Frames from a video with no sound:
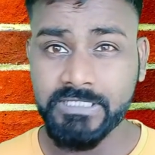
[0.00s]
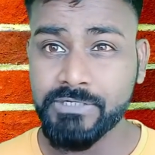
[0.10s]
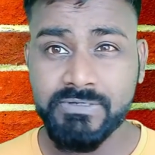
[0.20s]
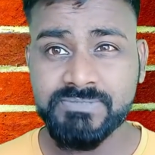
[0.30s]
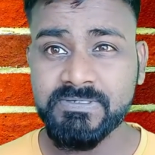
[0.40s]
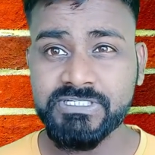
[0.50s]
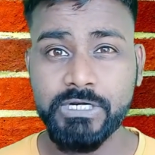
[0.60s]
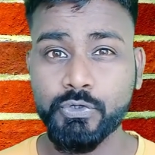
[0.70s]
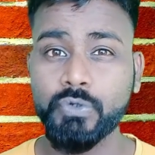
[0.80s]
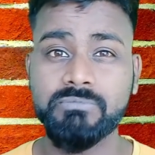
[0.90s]
investments
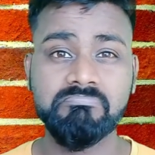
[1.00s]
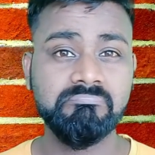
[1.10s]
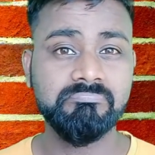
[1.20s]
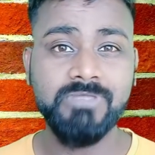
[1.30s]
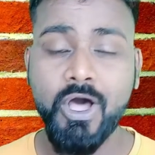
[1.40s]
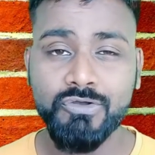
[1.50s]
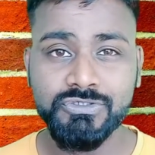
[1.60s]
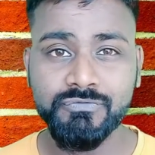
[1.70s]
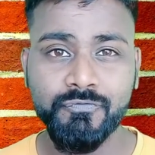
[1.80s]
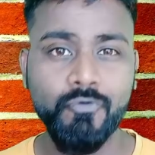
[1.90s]
can go
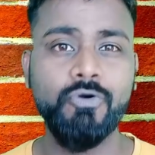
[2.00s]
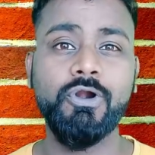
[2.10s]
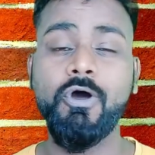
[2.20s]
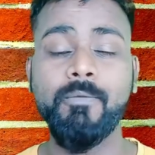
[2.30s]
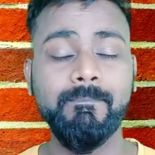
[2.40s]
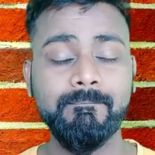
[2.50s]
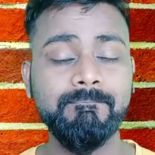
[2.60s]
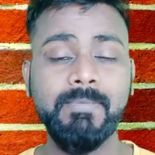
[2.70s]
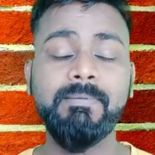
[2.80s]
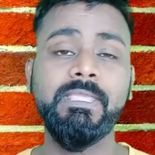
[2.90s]
thousandfold or
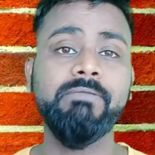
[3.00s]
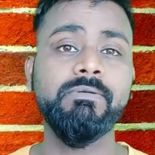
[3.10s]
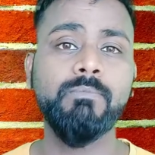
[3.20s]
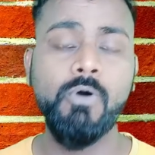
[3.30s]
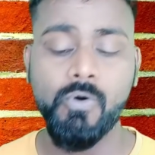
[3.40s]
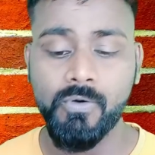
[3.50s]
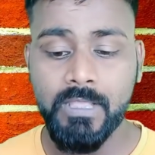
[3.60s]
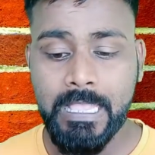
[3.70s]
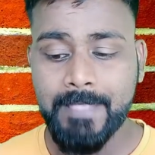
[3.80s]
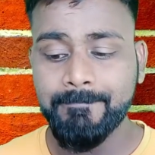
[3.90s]
maybe even more.
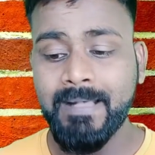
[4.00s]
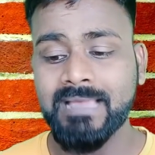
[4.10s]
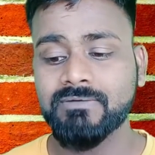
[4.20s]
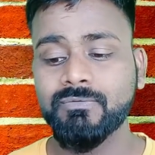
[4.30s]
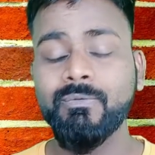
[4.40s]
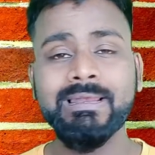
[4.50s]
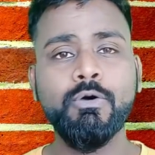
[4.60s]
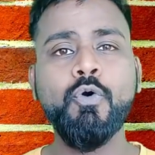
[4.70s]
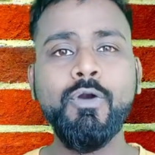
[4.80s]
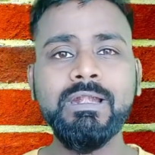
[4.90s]
But well,
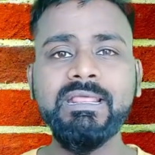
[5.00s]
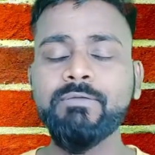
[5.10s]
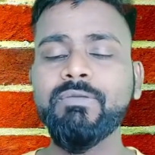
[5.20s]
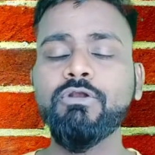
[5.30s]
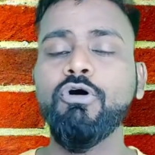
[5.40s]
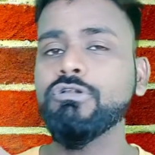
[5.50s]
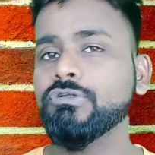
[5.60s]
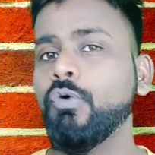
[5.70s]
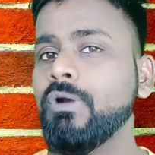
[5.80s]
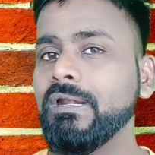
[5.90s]
hodling
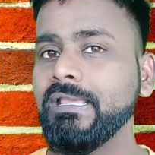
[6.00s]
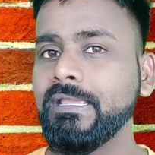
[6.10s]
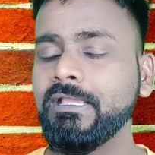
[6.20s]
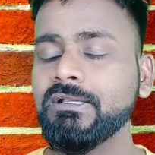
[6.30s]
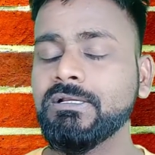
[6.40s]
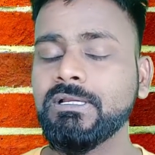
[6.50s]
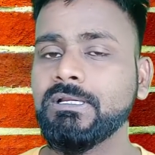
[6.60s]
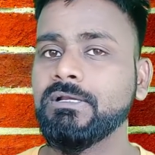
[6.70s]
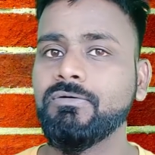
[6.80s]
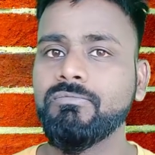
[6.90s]
will only
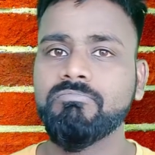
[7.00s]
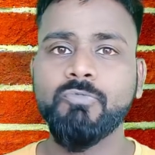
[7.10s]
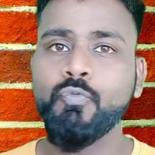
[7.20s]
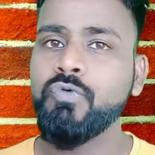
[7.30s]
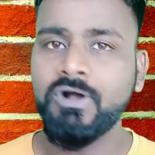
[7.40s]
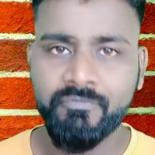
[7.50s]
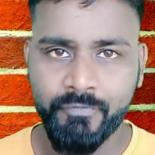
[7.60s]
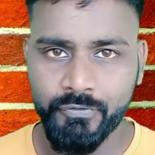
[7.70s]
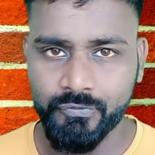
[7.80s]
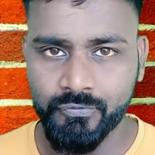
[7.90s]
work
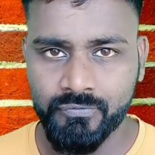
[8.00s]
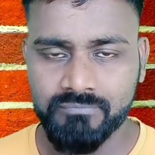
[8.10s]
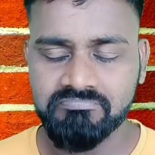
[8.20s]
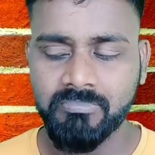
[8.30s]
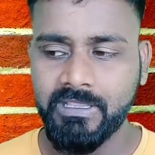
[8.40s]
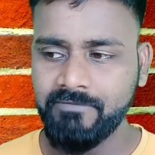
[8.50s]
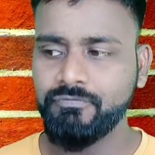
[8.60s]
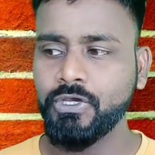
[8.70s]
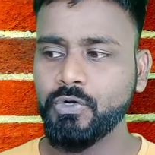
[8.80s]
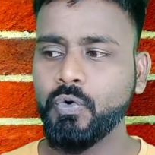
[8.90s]
for you
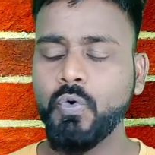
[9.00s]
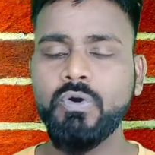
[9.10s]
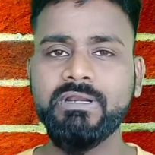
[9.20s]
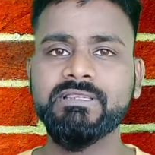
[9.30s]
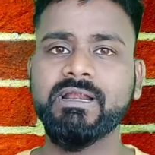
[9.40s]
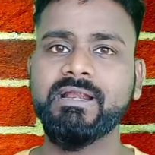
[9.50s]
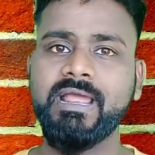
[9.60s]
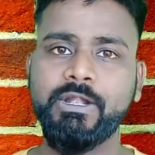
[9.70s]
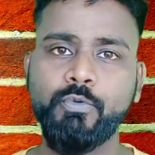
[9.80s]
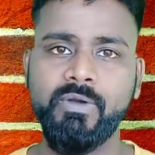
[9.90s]
if you are holding the
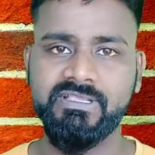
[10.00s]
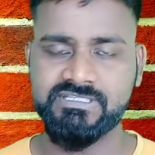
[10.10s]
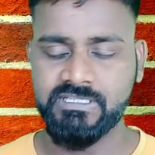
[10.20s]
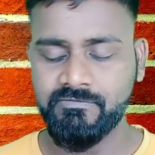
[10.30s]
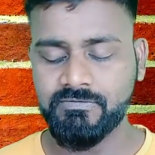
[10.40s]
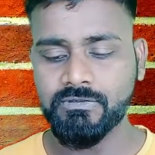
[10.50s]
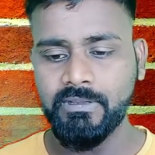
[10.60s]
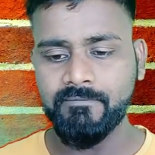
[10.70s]
right coins. If